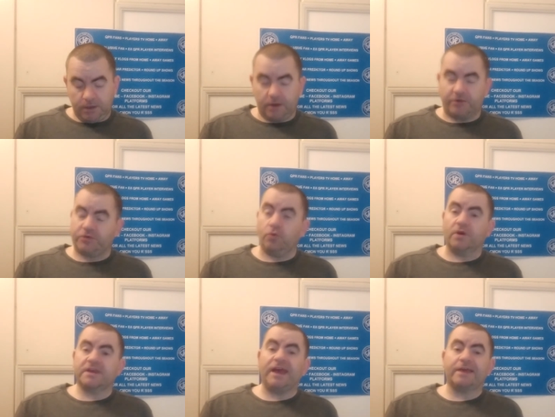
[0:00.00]
I
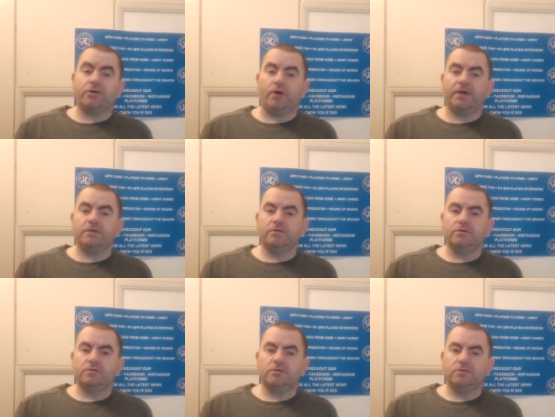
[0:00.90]
thought Kakai
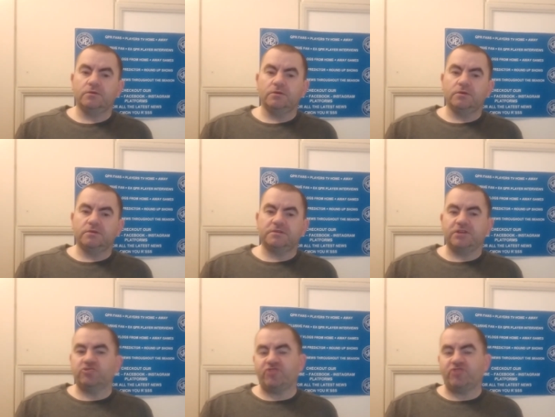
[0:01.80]
didn't